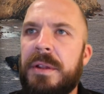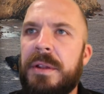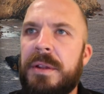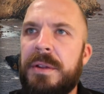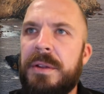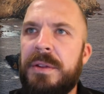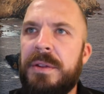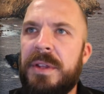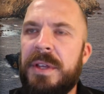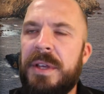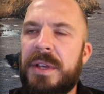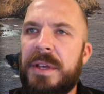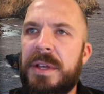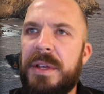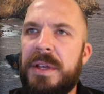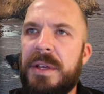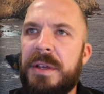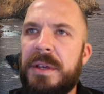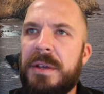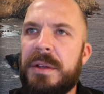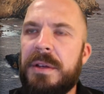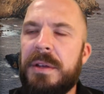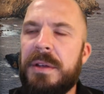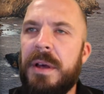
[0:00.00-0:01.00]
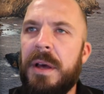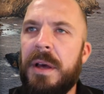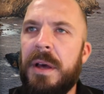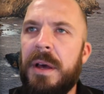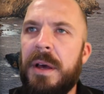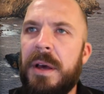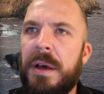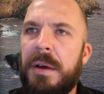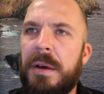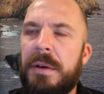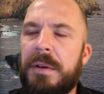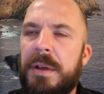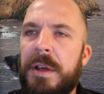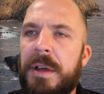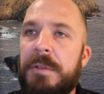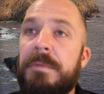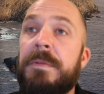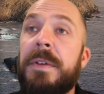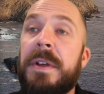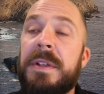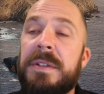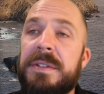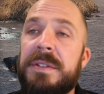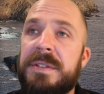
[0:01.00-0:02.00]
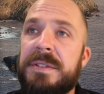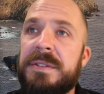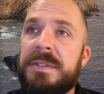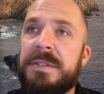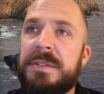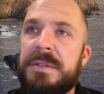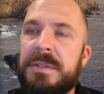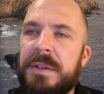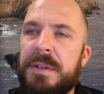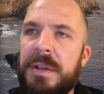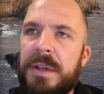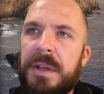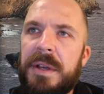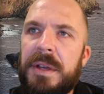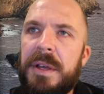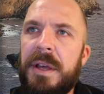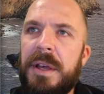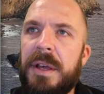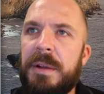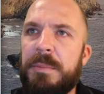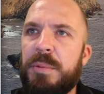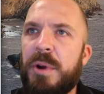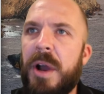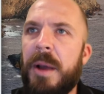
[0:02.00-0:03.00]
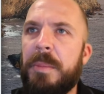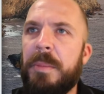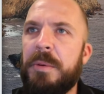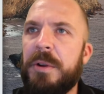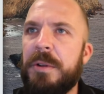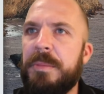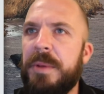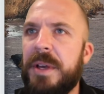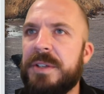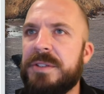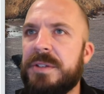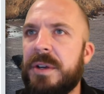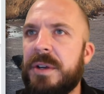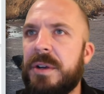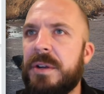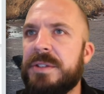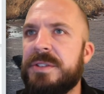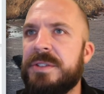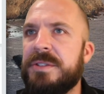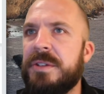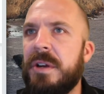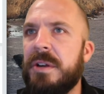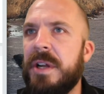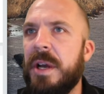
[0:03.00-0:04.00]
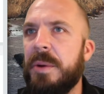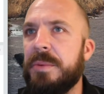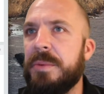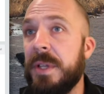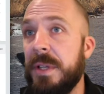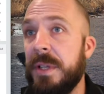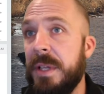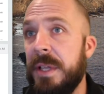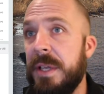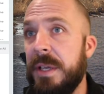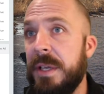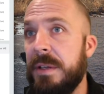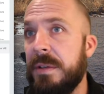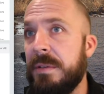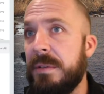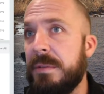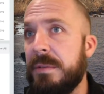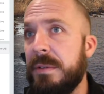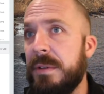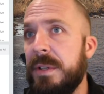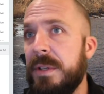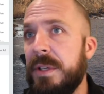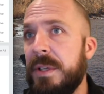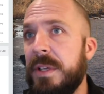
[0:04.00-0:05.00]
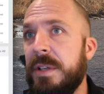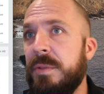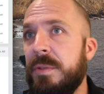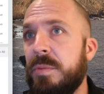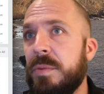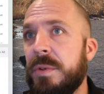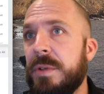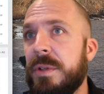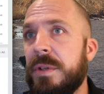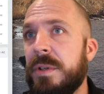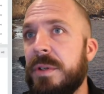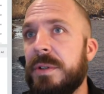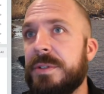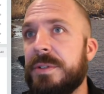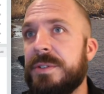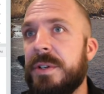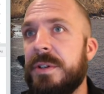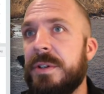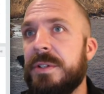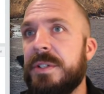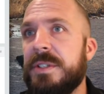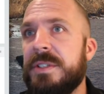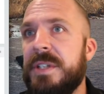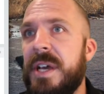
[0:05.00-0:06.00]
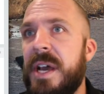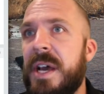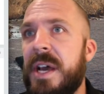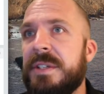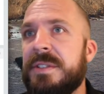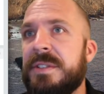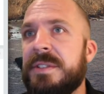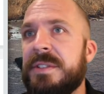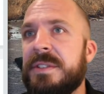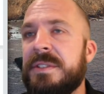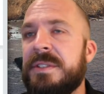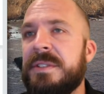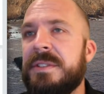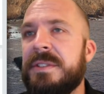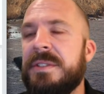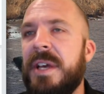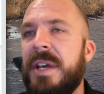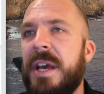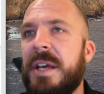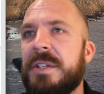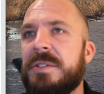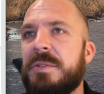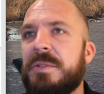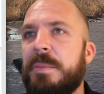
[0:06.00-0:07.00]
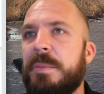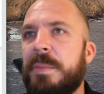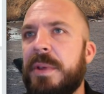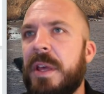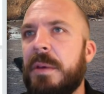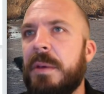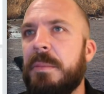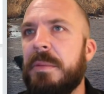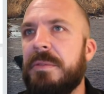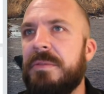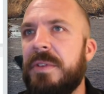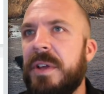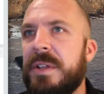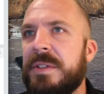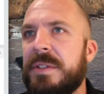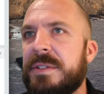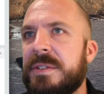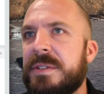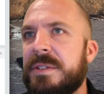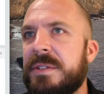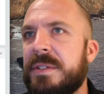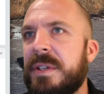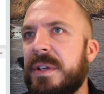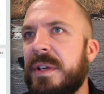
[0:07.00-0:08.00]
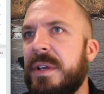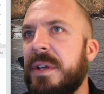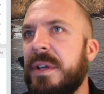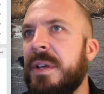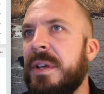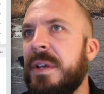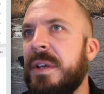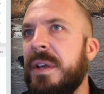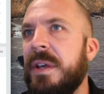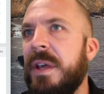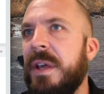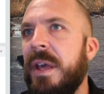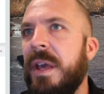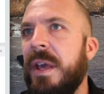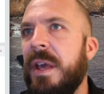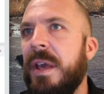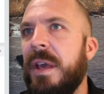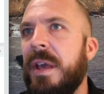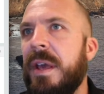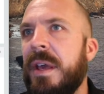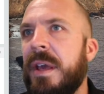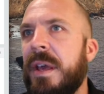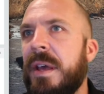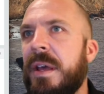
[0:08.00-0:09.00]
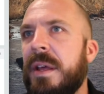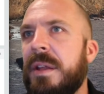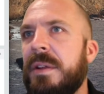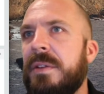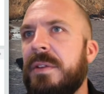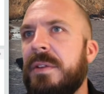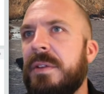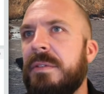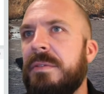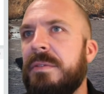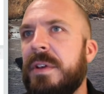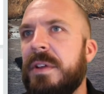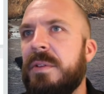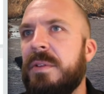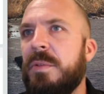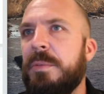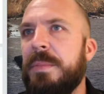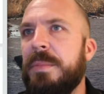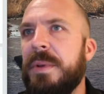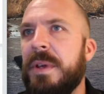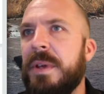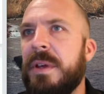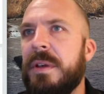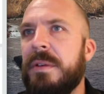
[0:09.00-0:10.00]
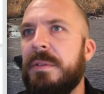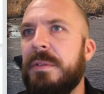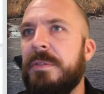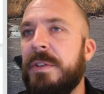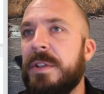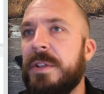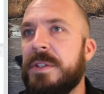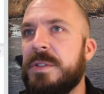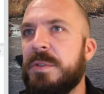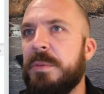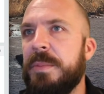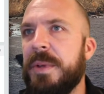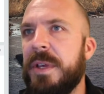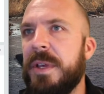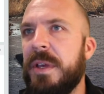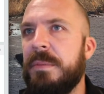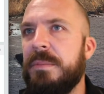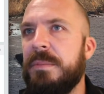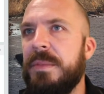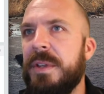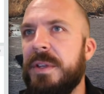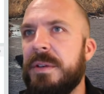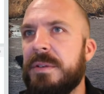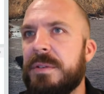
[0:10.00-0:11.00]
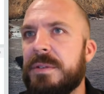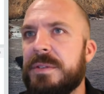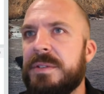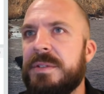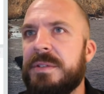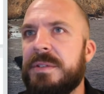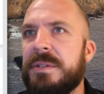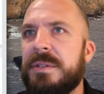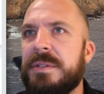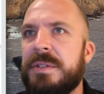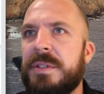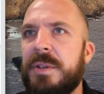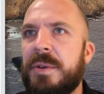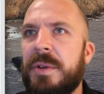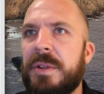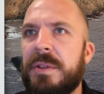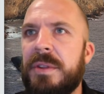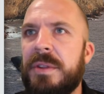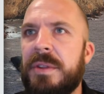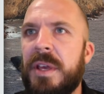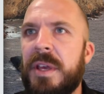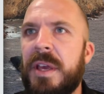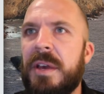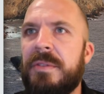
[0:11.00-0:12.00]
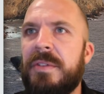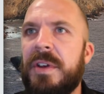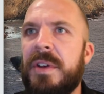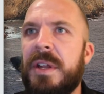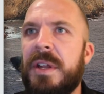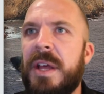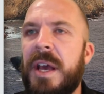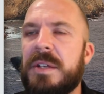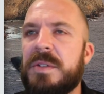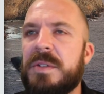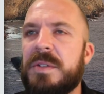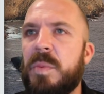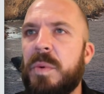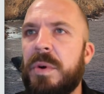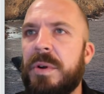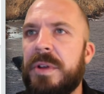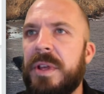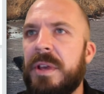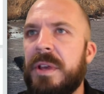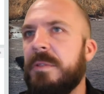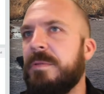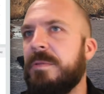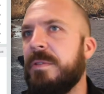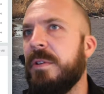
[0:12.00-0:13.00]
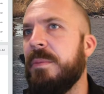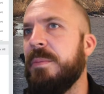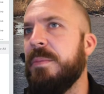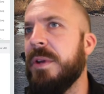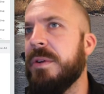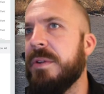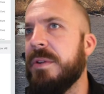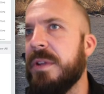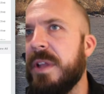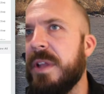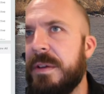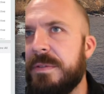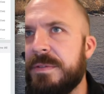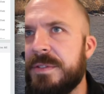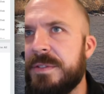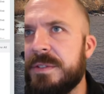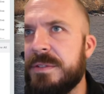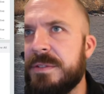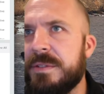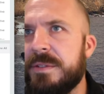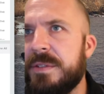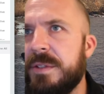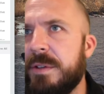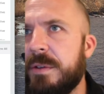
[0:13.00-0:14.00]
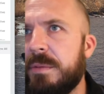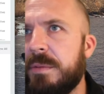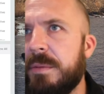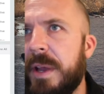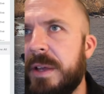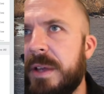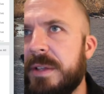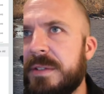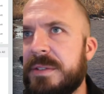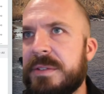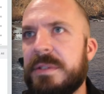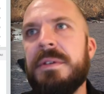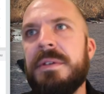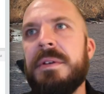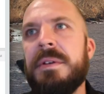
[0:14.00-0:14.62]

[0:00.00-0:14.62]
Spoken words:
the events in PropertyBase are going to start out with the lead. Lead will turn to tasks, tasks will become events, and events will become deals. So you can think of it as working from your left to your right.